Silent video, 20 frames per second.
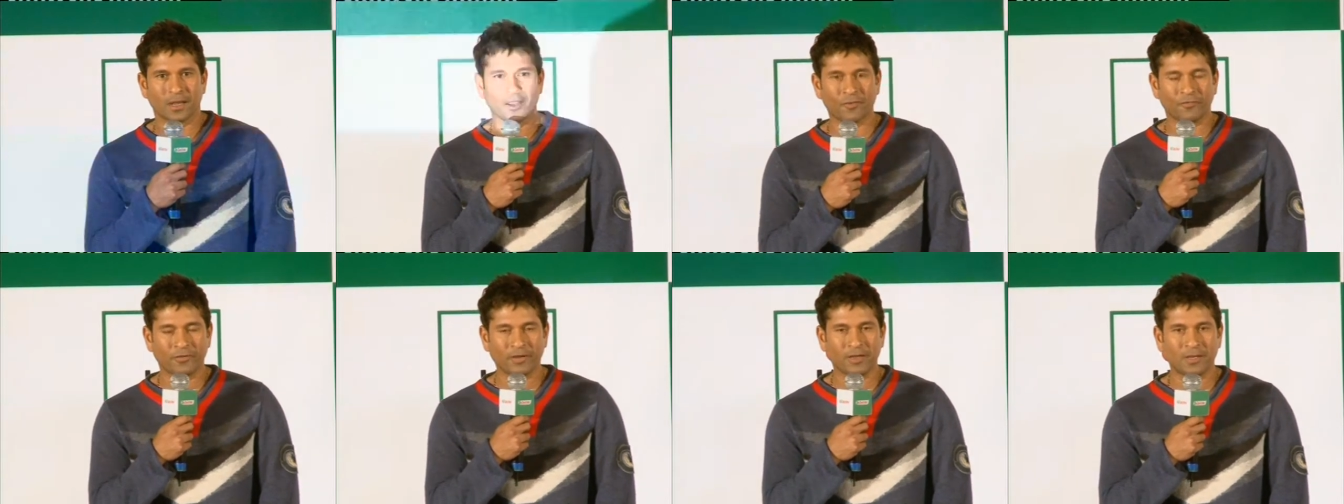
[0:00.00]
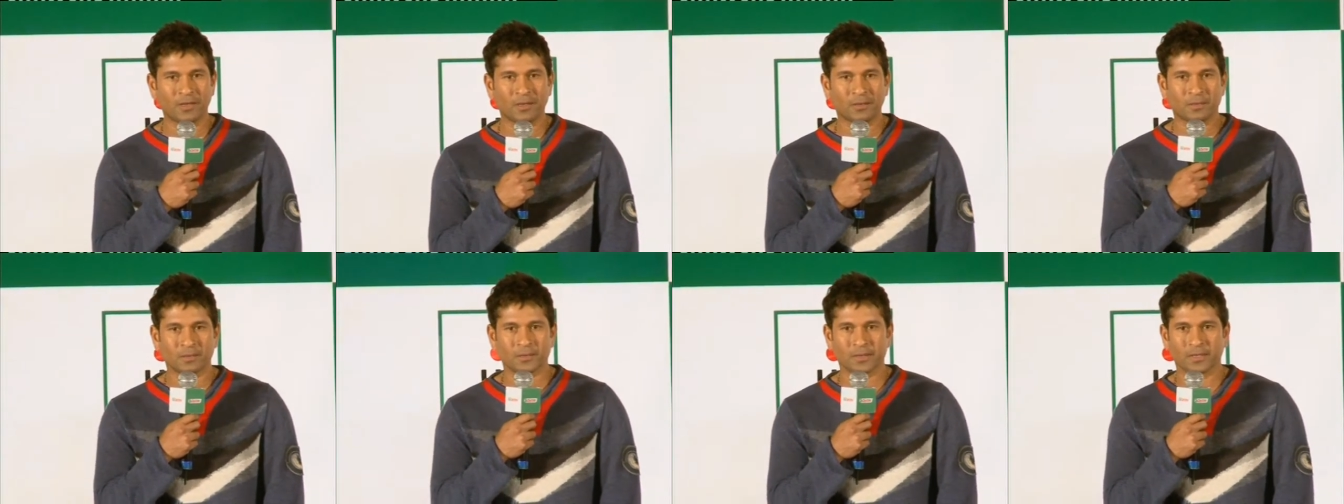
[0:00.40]
I feel
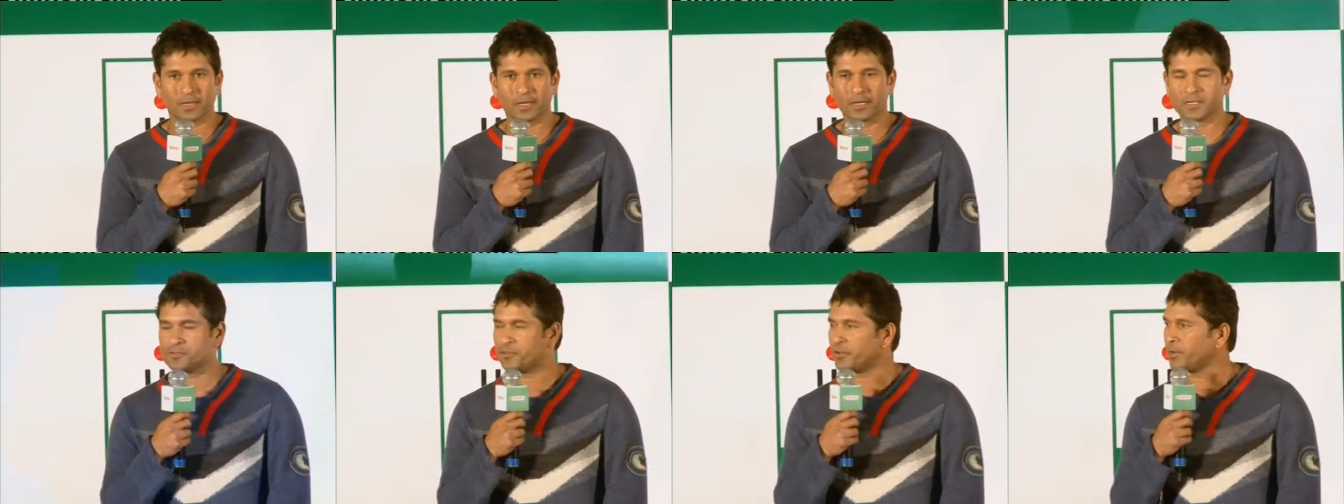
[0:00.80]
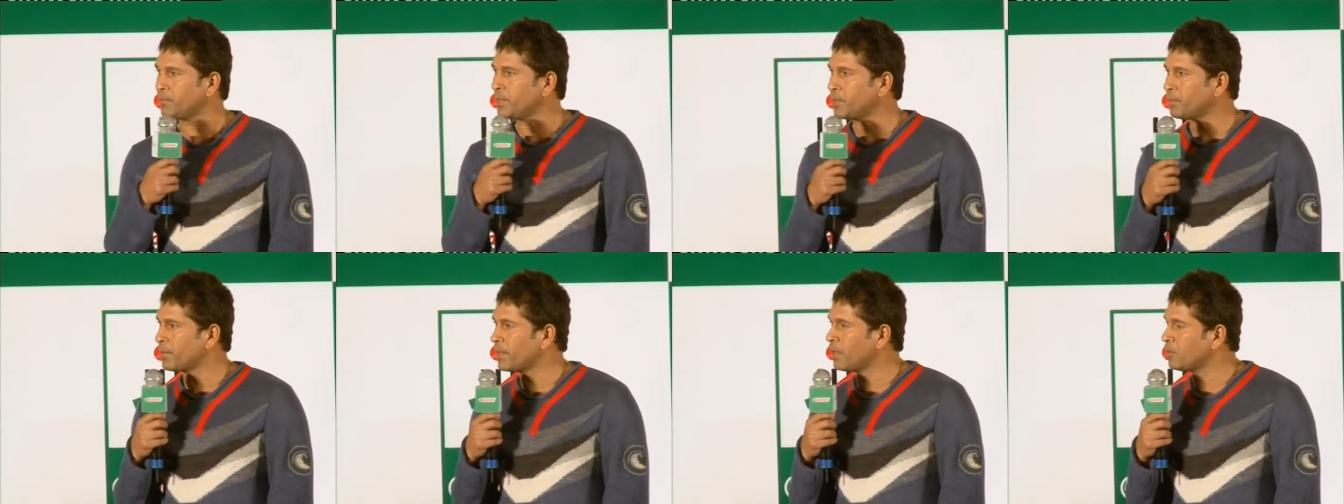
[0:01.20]

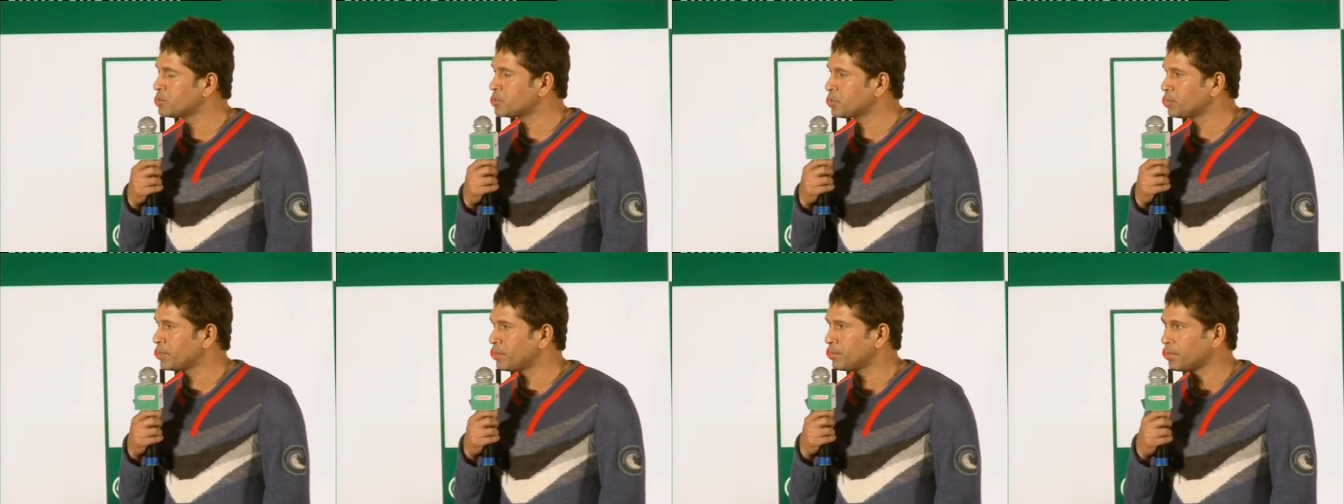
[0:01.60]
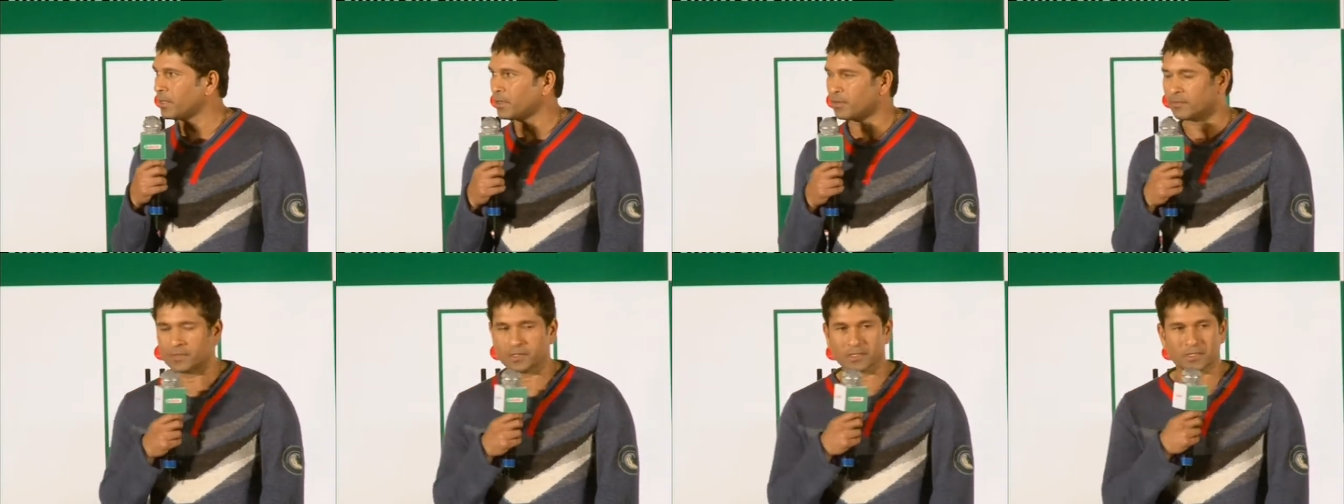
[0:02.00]
extremely proud to be
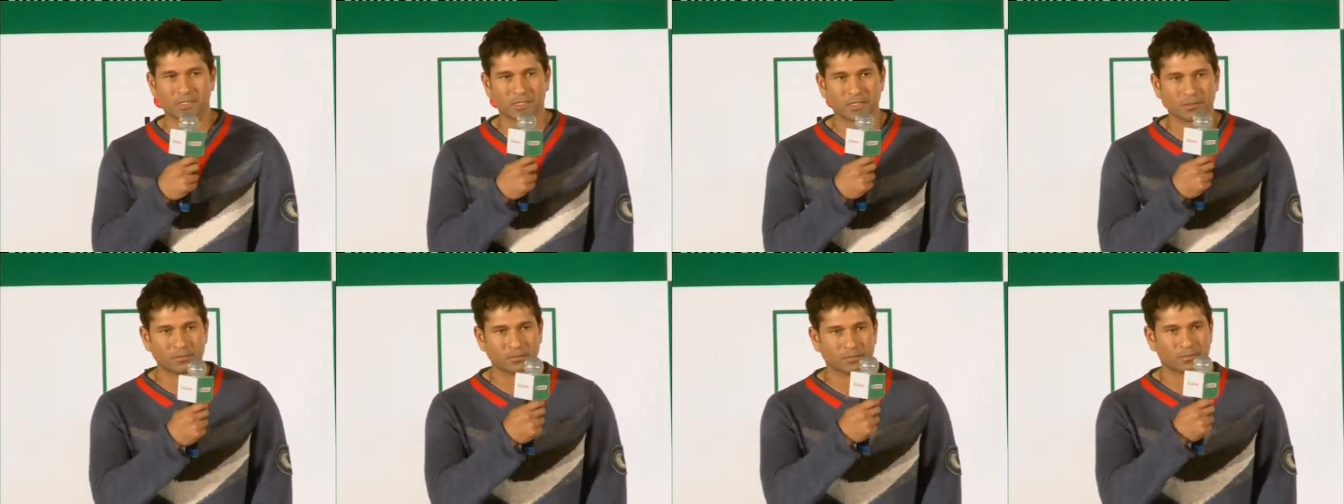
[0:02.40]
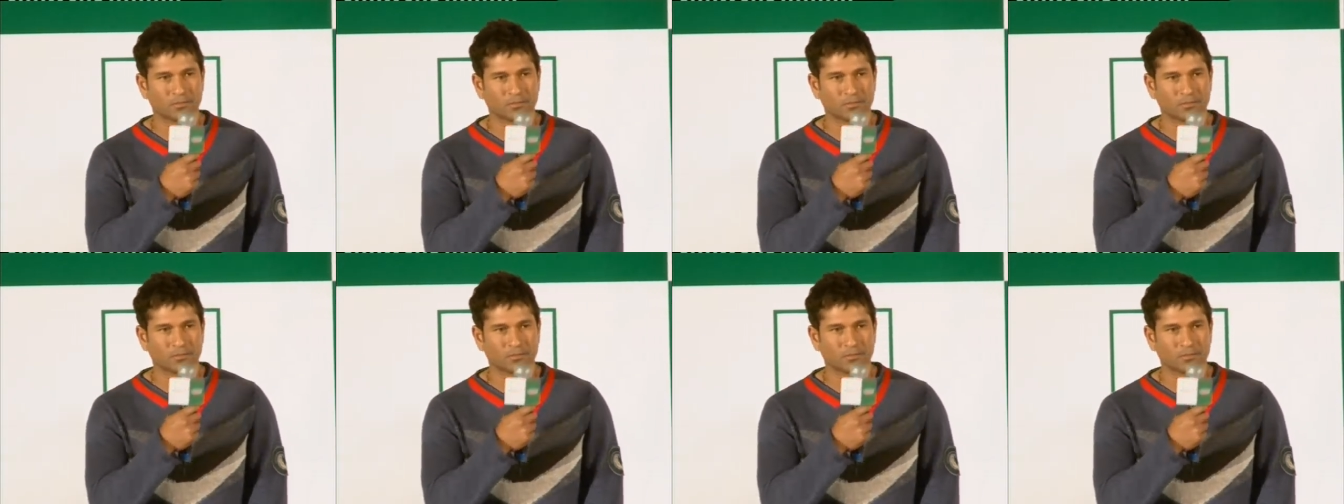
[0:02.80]
part of this team.